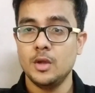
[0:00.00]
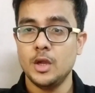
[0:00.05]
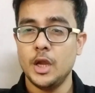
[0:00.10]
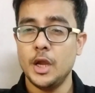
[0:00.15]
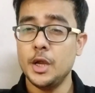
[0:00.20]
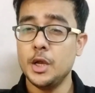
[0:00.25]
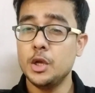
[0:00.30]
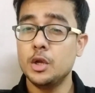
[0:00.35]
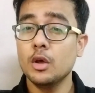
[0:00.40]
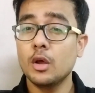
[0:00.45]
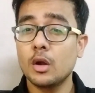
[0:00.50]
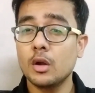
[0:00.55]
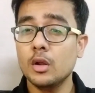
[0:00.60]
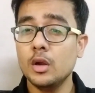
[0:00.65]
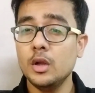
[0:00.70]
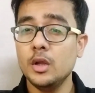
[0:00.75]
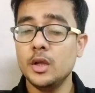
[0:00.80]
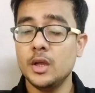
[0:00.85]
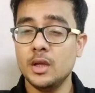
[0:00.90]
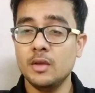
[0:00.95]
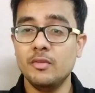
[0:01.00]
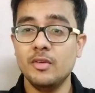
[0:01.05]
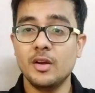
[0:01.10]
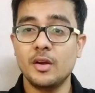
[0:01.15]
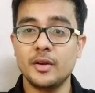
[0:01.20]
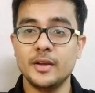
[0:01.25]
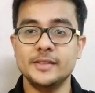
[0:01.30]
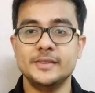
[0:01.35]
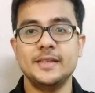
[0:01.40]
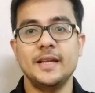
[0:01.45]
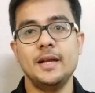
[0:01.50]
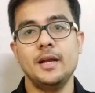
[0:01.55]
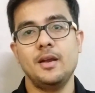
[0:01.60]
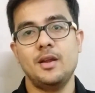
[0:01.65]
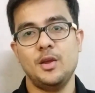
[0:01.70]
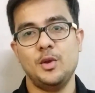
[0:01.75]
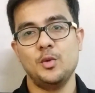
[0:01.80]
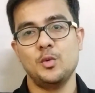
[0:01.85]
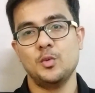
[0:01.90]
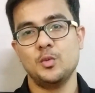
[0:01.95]
Internally, he will
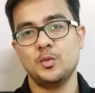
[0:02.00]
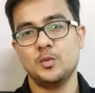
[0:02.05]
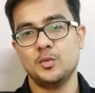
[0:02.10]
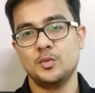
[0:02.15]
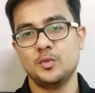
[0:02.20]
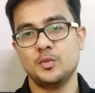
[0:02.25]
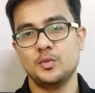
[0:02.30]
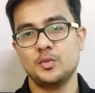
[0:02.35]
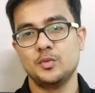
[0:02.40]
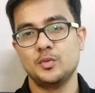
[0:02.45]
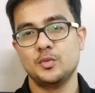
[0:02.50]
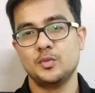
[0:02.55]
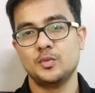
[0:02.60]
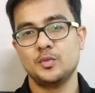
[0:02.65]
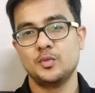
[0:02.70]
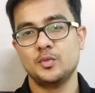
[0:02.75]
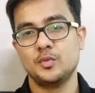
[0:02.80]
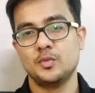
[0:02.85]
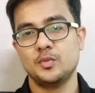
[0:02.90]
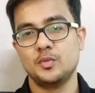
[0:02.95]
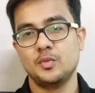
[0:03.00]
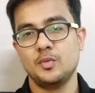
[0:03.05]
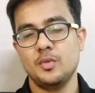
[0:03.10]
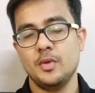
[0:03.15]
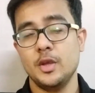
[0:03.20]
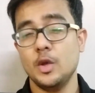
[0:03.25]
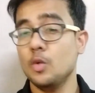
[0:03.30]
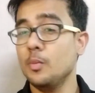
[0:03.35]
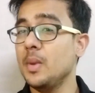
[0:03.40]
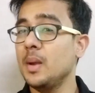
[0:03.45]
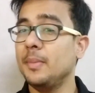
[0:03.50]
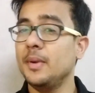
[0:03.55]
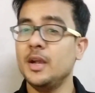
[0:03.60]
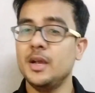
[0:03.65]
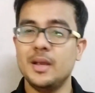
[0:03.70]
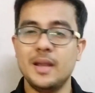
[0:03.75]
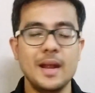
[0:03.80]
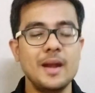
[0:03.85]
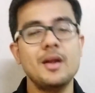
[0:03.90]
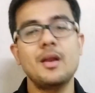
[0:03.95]
resent you. You may be
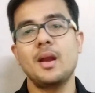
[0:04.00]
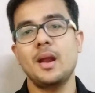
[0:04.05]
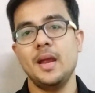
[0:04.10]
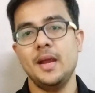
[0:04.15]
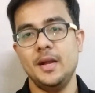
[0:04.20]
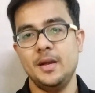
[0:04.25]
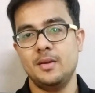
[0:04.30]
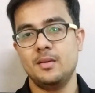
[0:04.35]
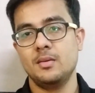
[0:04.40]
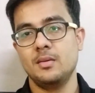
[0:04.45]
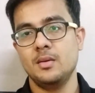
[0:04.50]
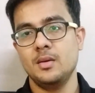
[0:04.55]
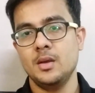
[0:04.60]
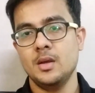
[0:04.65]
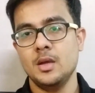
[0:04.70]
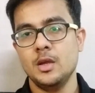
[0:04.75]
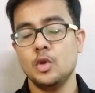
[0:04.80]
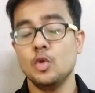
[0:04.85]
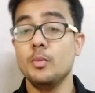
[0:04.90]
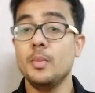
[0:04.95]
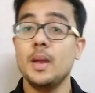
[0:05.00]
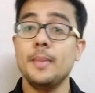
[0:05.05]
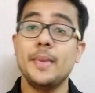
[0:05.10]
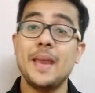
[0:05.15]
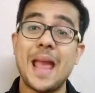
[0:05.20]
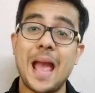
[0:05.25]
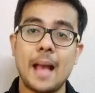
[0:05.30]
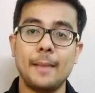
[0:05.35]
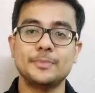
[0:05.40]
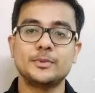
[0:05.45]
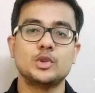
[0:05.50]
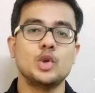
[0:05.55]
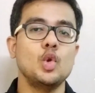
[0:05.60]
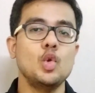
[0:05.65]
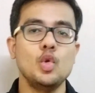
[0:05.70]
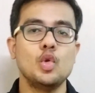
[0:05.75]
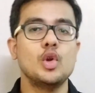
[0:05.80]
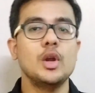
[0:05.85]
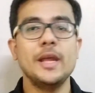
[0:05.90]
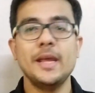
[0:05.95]
dead right. You may be
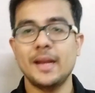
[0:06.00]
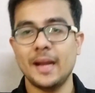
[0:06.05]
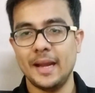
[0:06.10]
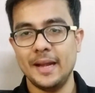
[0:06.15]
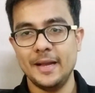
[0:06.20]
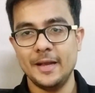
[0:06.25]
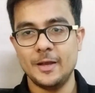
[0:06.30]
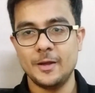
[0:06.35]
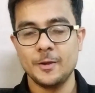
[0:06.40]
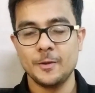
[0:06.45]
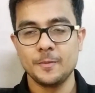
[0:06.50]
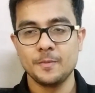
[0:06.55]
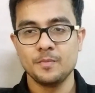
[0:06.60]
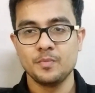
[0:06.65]
absolutely right.